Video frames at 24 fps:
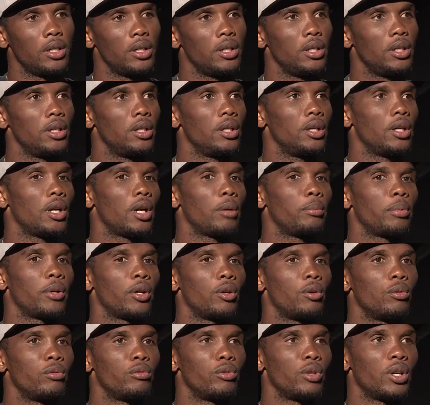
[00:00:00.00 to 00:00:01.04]
Then we will
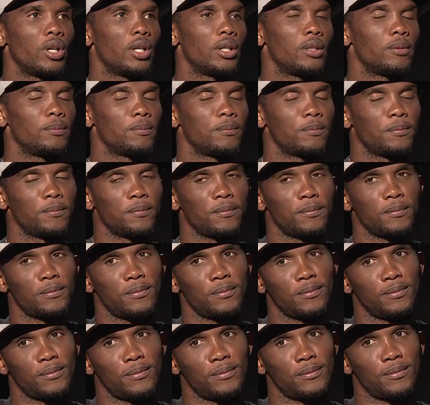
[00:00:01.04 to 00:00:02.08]
see what the future
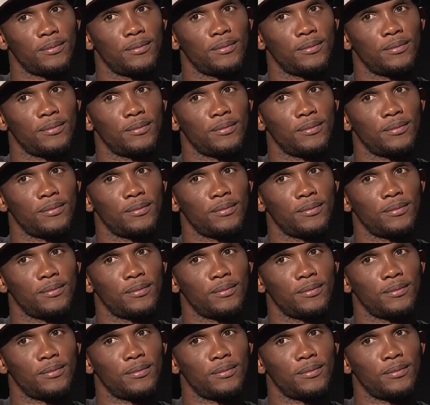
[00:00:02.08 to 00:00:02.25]
brings.